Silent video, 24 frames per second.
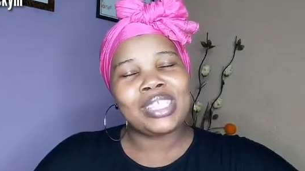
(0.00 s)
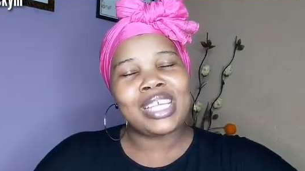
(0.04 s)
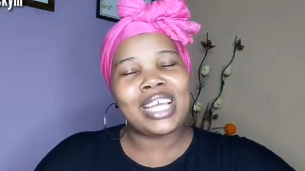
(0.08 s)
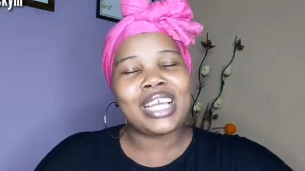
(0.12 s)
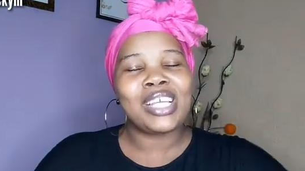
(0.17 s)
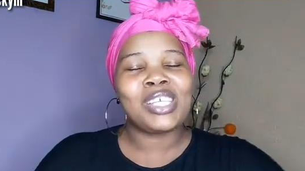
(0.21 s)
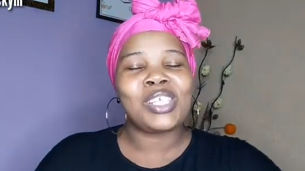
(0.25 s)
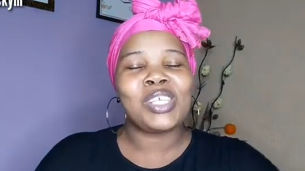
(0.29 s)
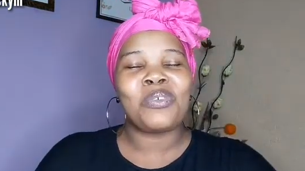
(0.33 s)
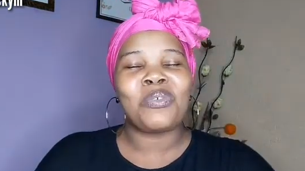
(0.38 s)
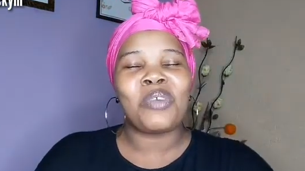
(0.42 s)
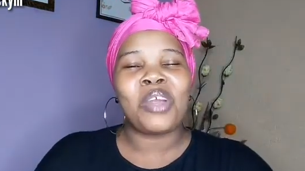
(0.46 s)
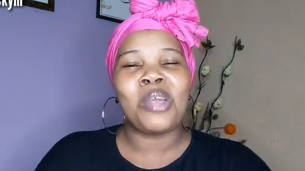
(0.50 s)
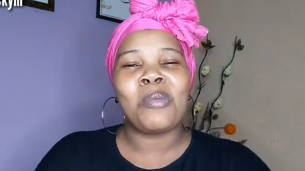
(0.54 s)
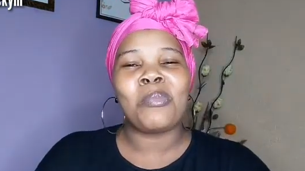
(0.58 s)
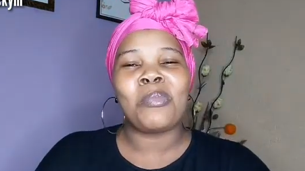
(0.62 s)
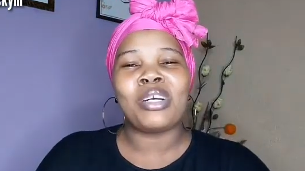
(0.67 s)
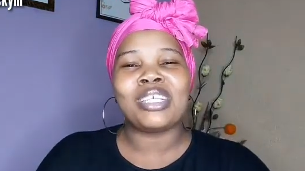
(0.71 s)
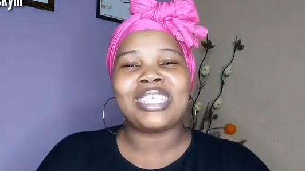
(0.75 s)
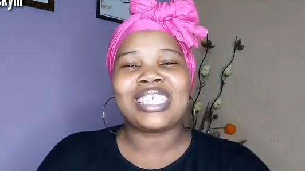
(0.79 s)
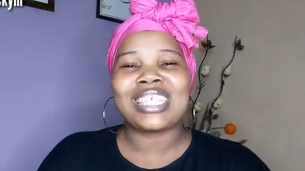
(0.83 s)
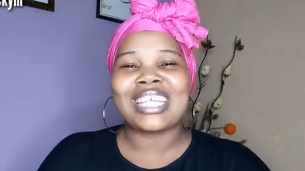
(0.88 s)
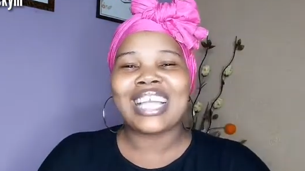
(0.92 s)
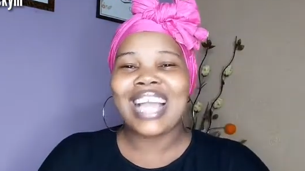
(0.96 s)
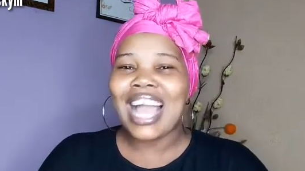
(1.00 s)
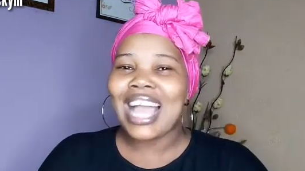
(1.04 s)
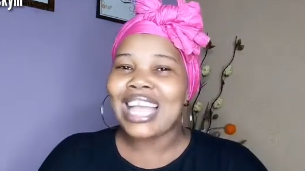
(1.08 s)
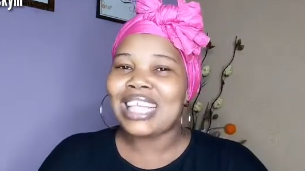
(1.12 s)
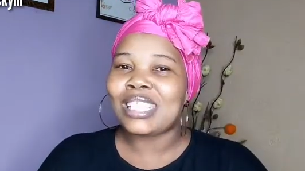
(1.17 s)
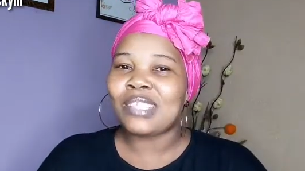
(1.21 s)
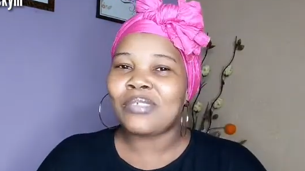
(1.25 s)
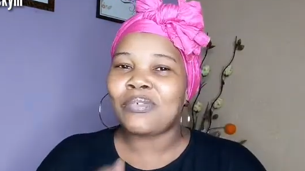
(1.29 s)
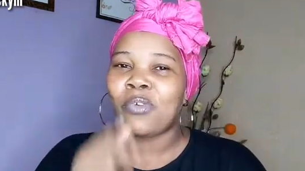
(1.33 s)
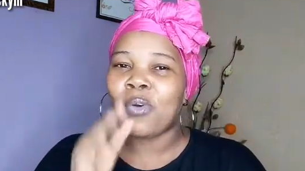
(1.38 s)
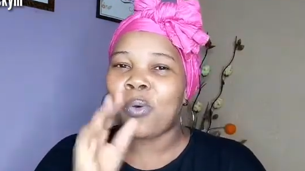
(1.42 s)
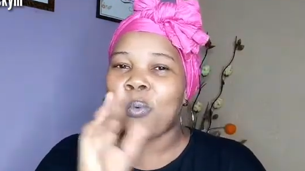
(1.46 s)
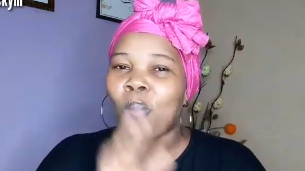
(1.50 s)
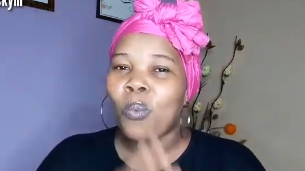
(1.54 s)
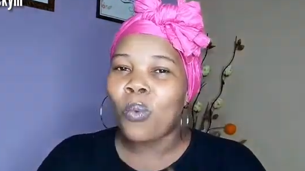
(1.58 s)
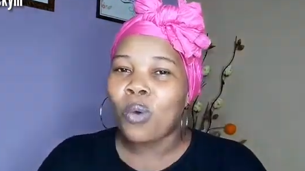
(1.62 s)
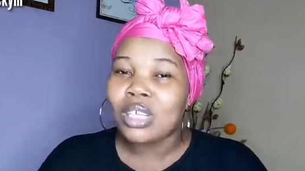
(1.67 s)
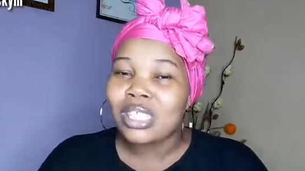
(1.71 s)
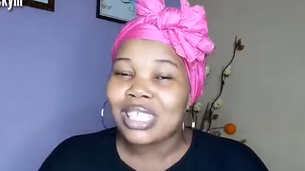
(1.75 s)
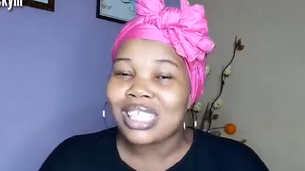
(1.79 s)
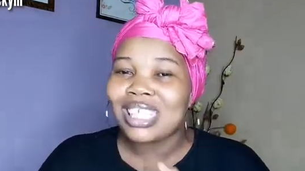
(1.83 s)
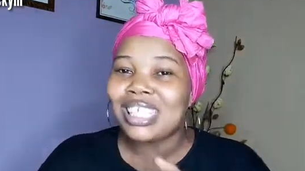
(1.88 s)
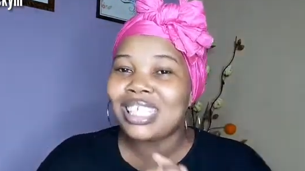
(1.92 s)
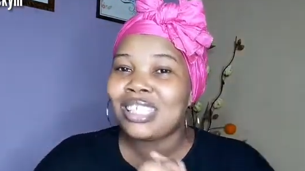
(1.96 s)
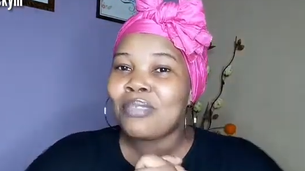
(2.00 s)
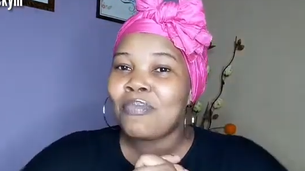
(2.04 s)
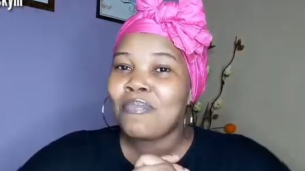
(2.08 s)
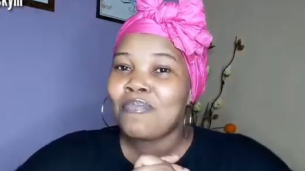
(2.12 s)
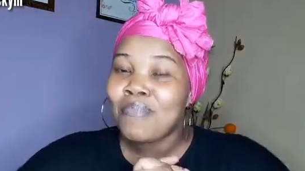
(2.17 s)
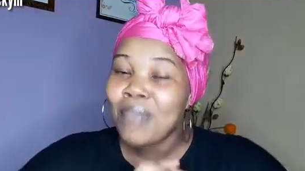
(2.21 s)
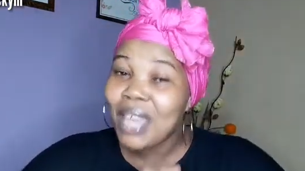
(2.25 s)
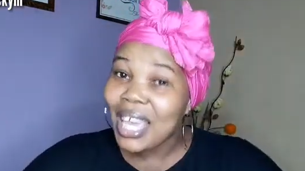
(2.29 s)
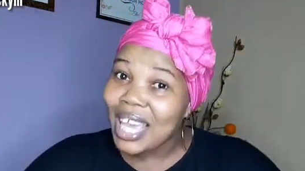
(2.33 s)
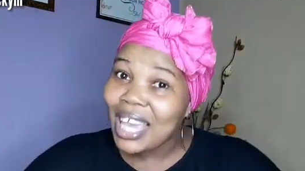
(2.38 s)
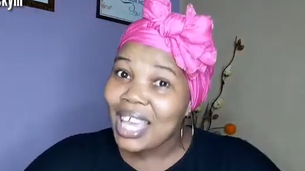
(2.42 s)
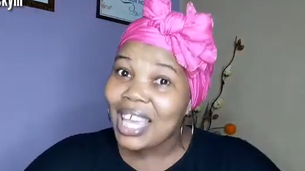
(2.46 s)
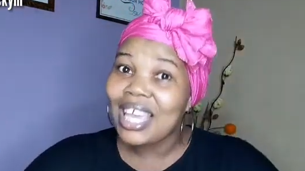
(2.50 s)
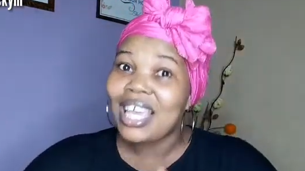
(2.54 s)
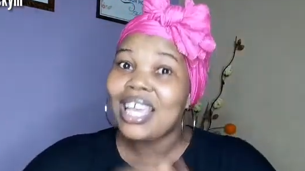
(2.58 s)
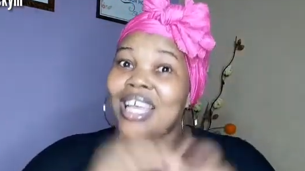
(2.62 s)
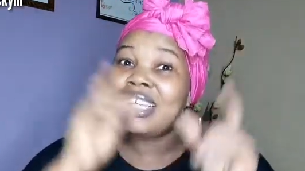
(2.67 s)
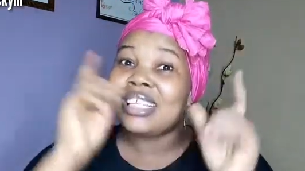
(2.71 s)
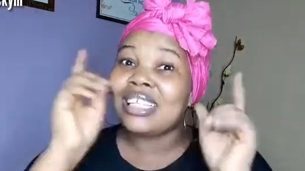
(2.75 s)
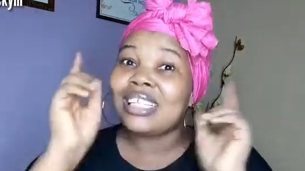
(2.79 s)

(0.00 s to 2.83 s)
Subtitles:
Thank you so very much, guys, for watching me.